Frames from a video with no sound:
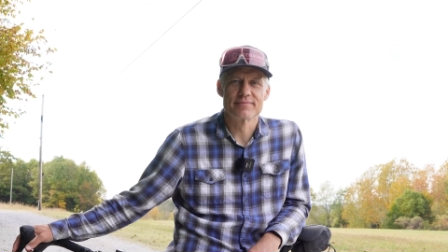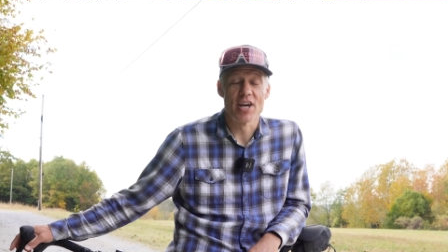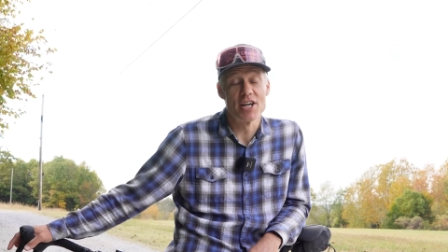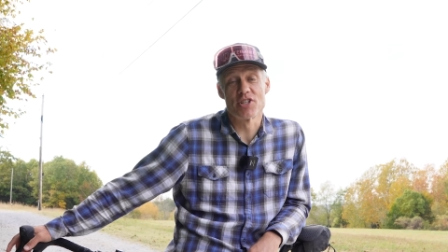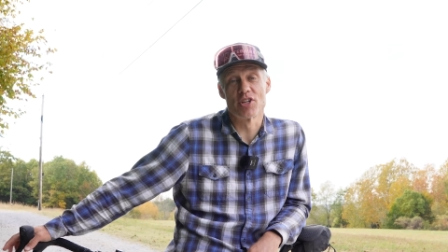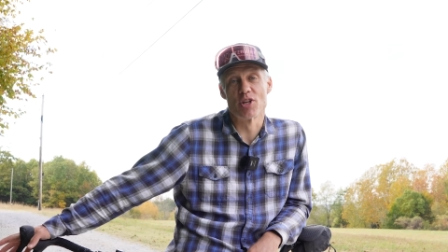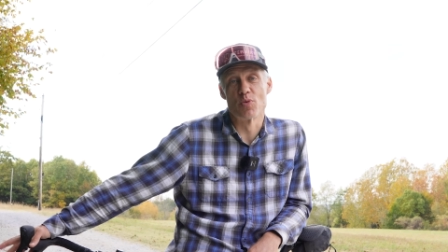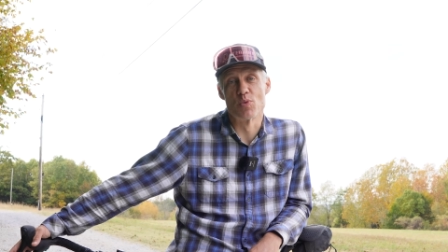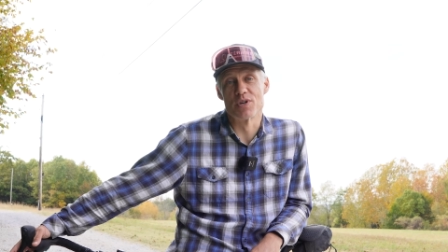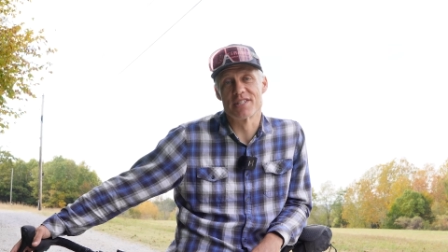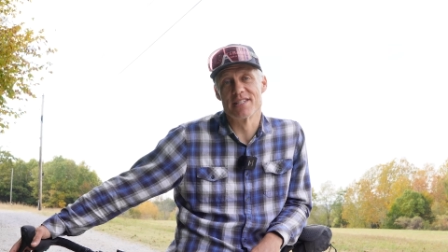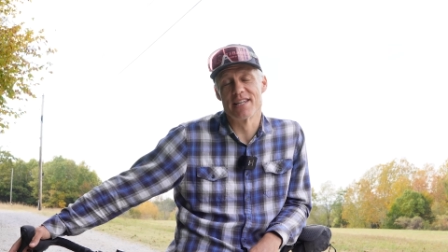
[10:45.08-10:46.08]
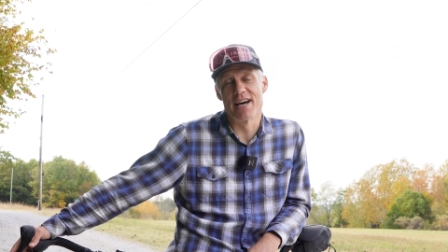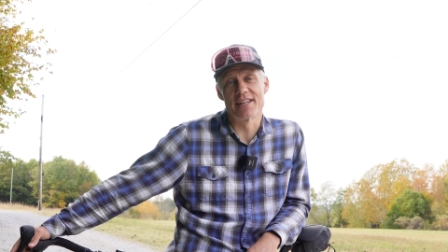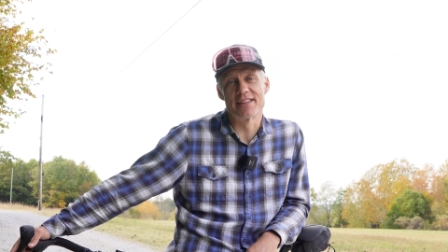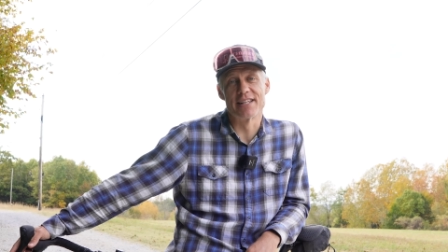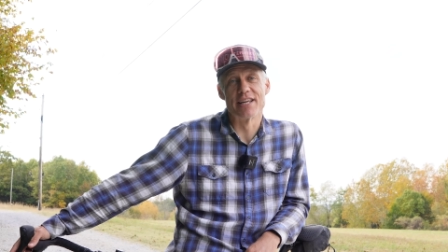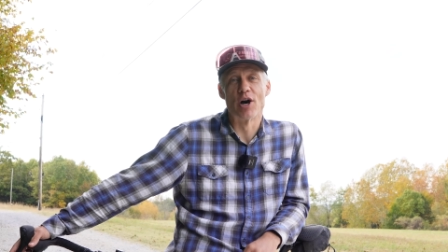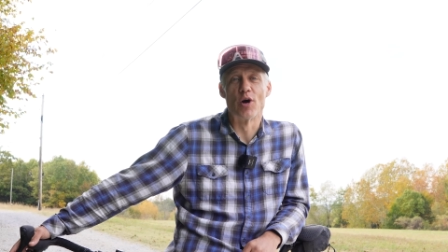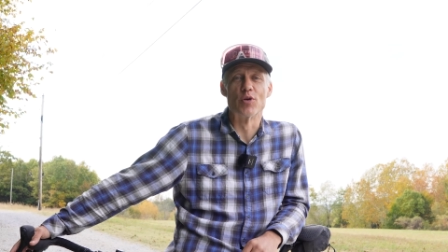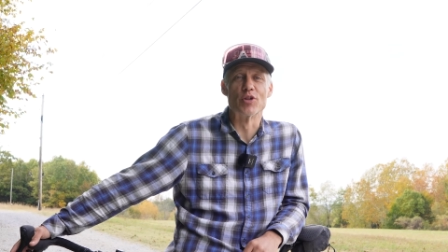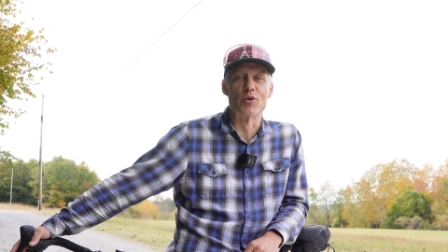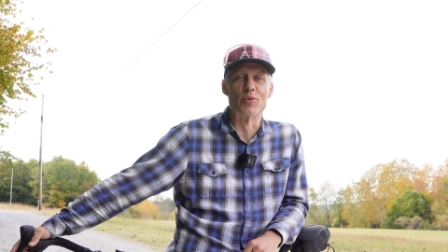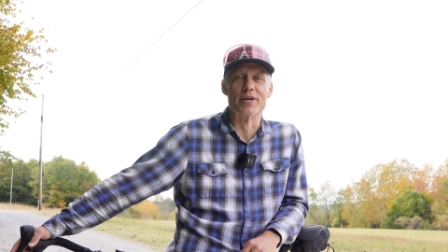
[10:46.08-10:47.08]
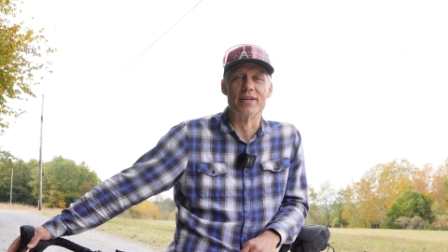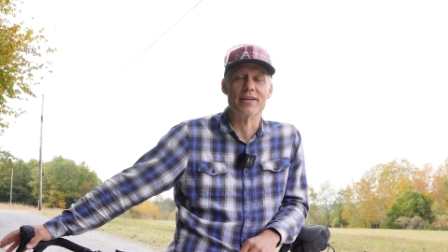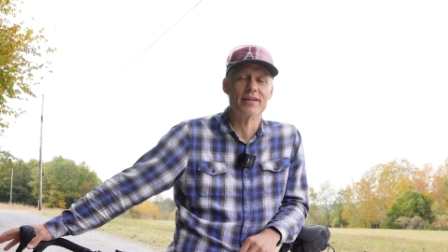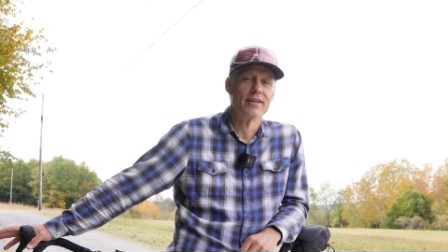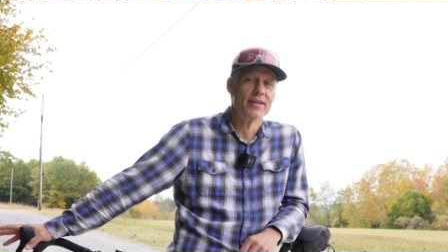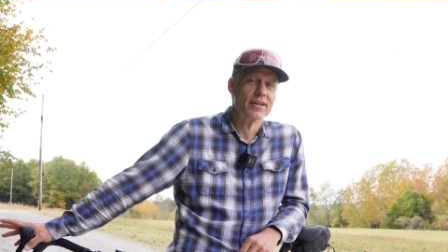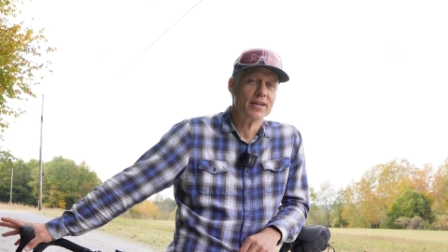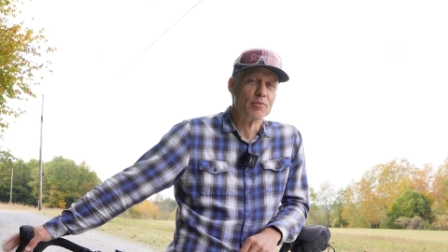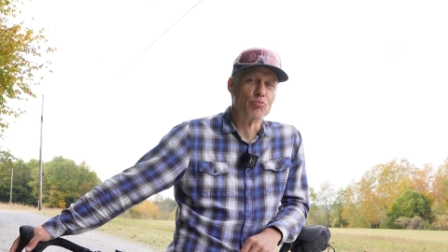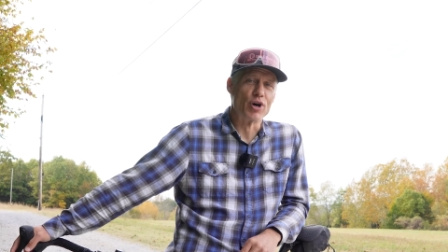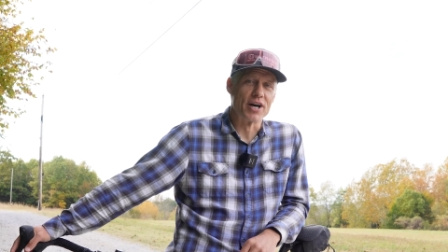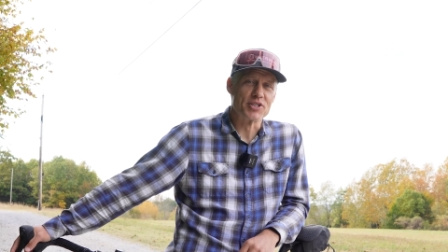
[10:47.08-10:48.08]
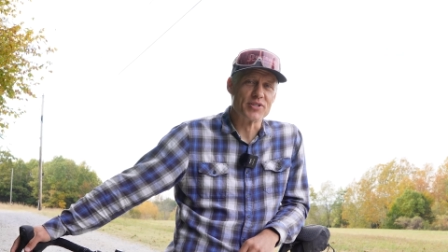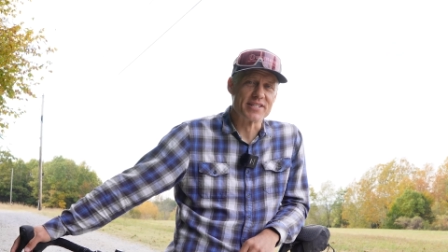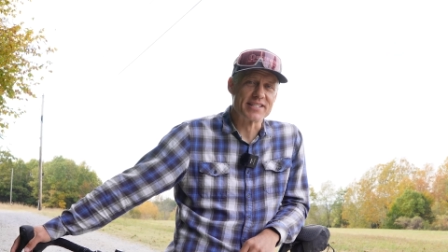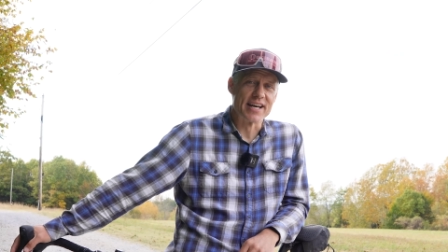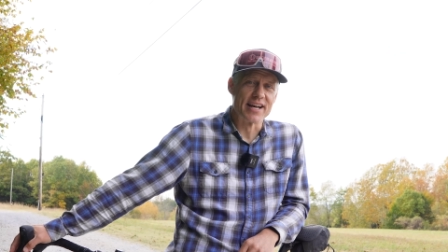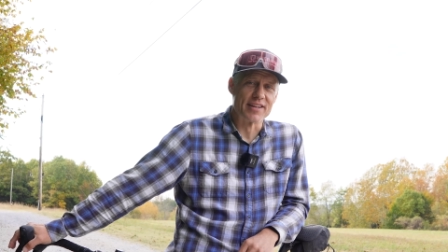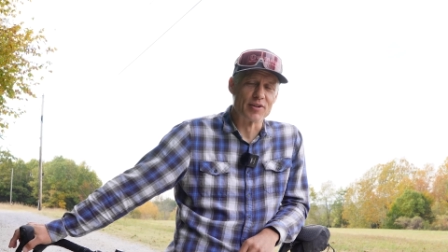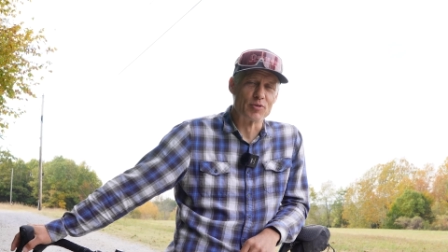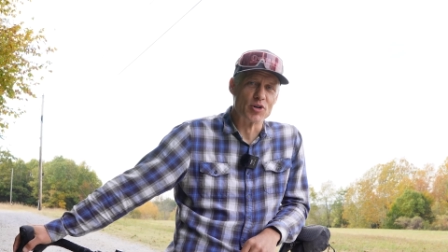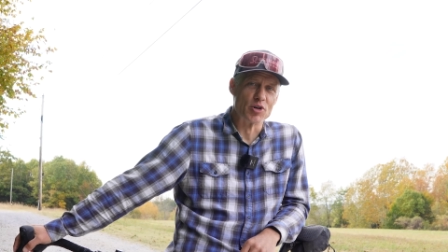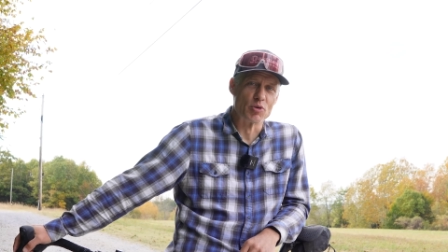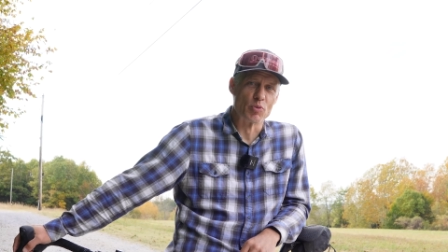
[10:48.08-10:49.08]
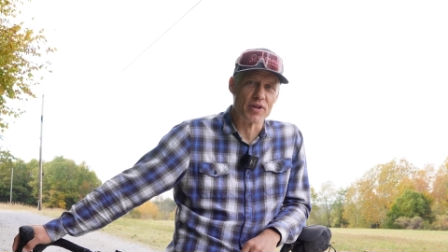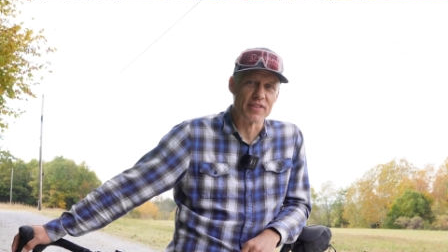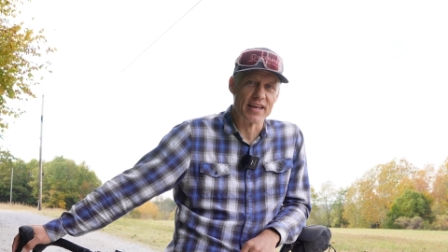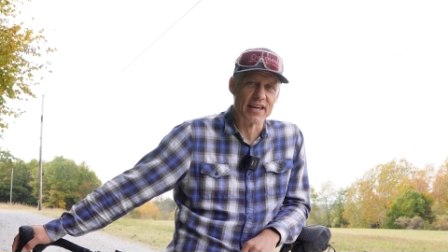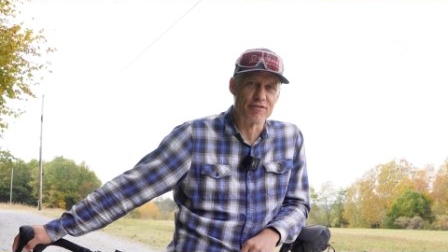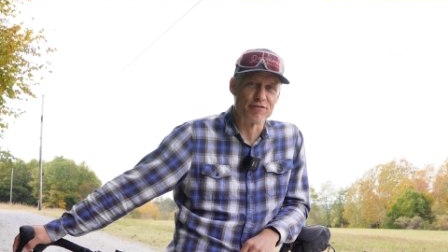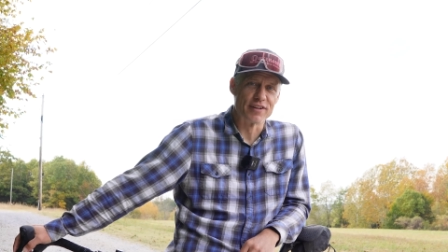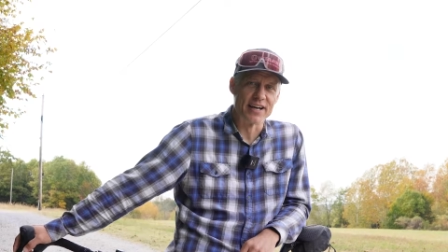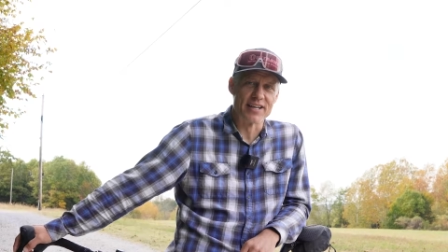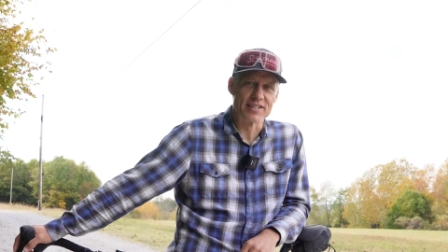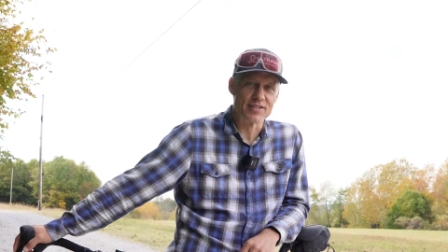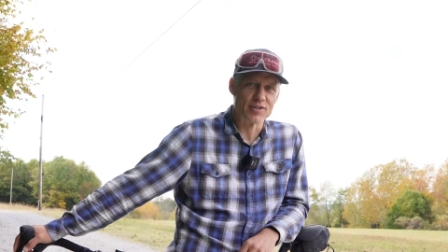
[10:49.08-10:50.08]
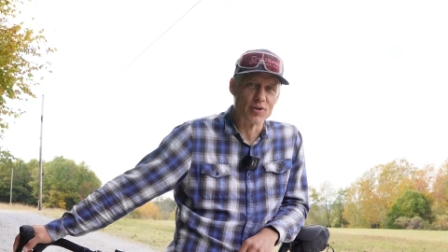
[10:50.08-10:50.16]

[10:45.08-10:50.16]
I certainly was not the only one brought to the side of the road with a flat